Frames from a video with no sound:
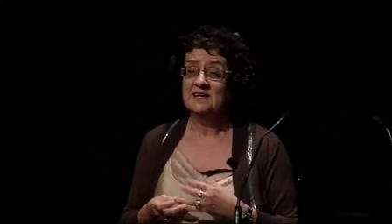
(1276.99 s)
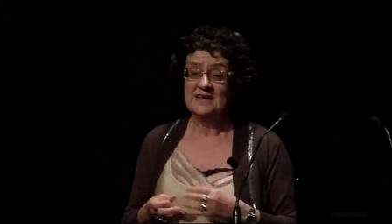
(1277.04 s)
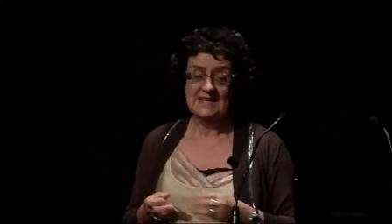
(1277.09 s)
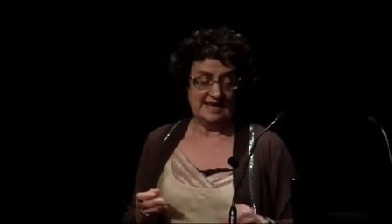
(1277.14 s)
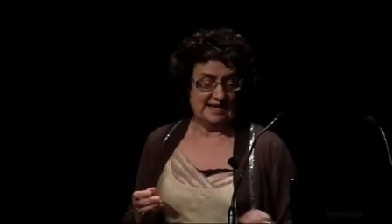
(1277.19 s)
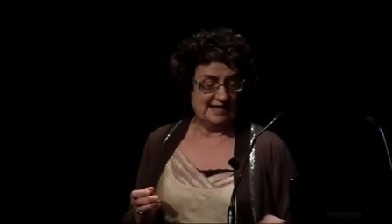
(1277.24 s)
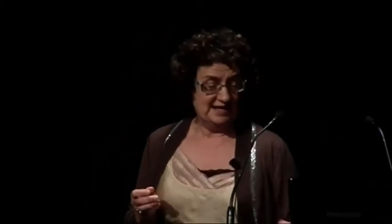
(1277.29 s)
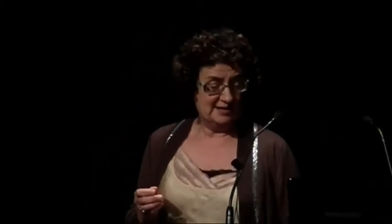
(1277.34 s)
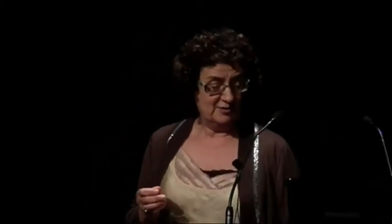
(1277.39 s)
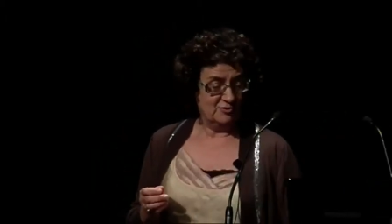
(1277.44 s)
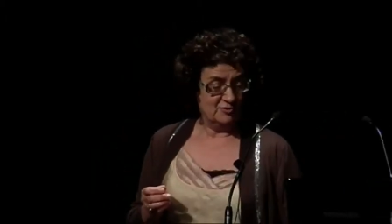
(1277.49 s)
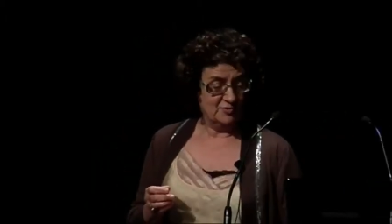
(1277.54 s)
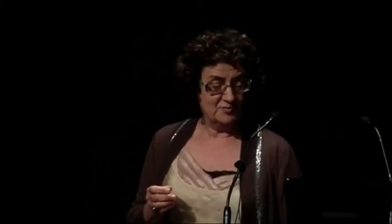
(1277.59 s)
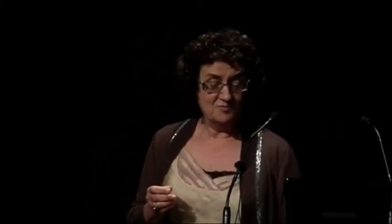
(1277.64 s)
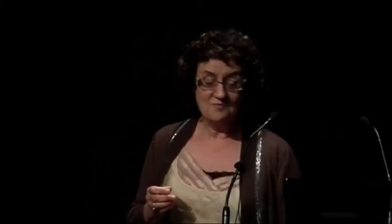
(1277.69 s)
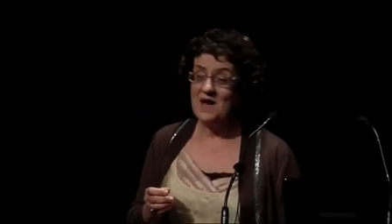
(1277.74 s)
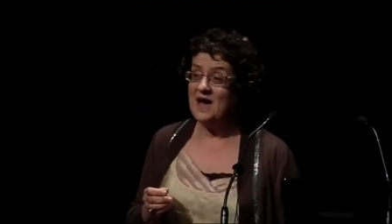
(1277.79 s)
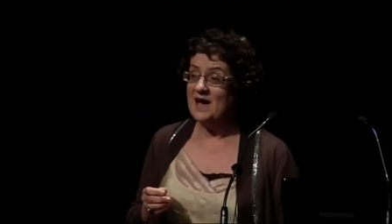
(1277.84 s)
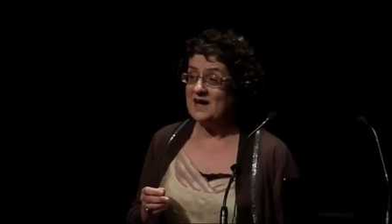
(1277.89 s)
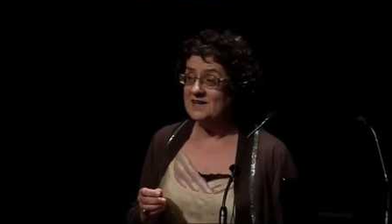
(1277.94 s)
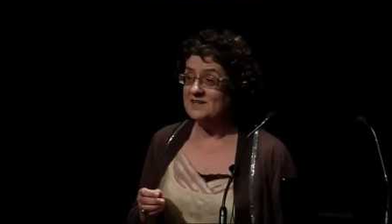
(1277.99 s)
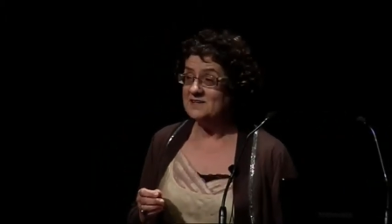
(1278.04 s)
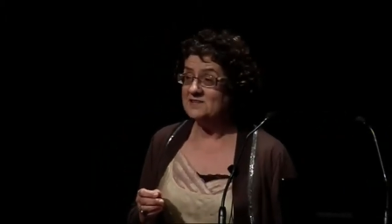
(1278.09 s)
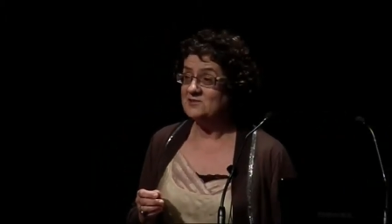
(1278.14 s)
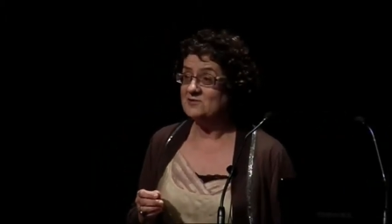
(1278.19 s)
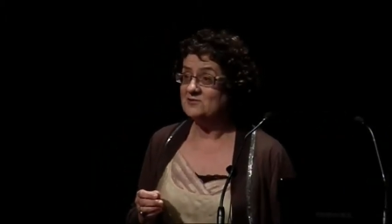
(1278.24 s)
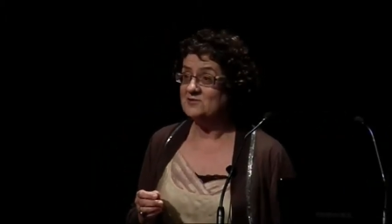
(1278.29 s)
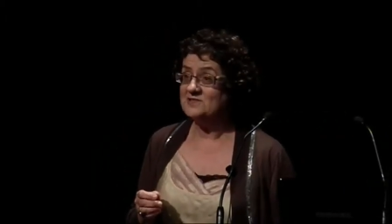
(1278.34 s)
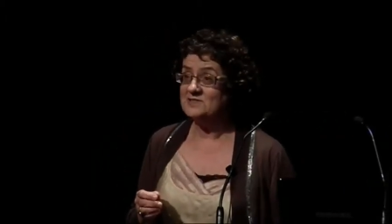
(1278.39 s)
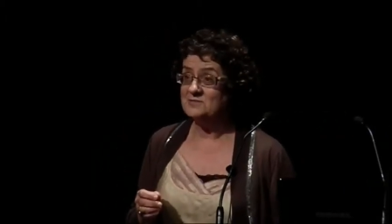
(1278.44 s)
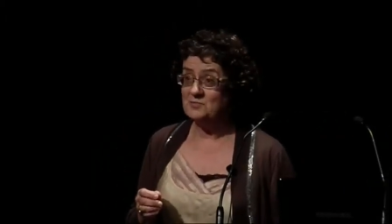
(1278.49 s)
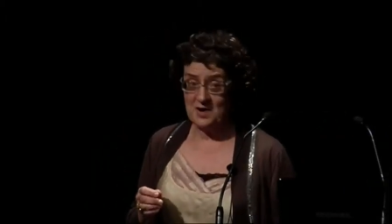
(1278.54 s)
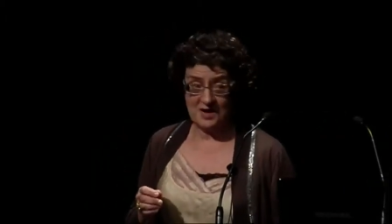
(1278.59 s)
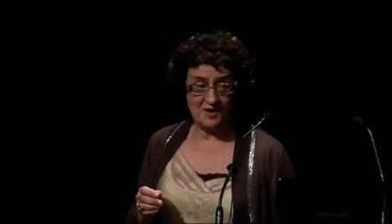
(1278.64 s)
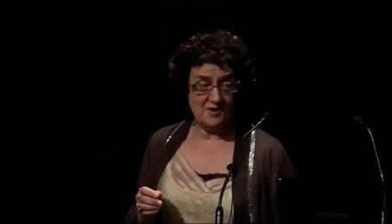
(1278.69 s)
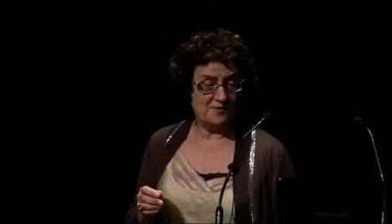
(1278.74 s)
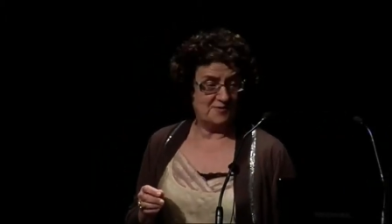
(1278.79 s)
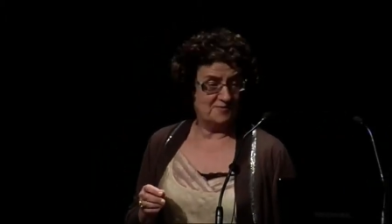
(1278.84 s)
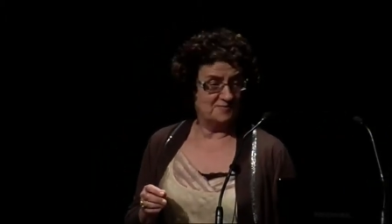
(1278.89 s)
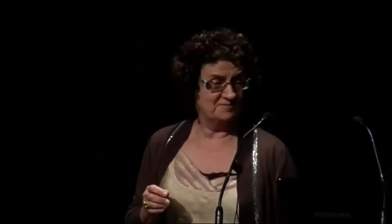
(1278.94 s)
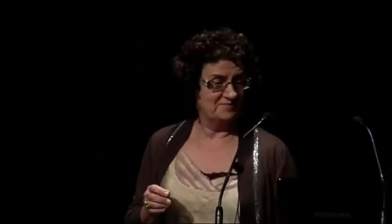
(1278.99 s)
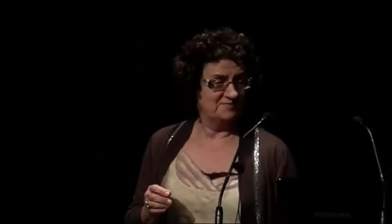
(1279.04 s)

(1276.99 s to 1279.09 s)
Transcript: and a good marketer as well.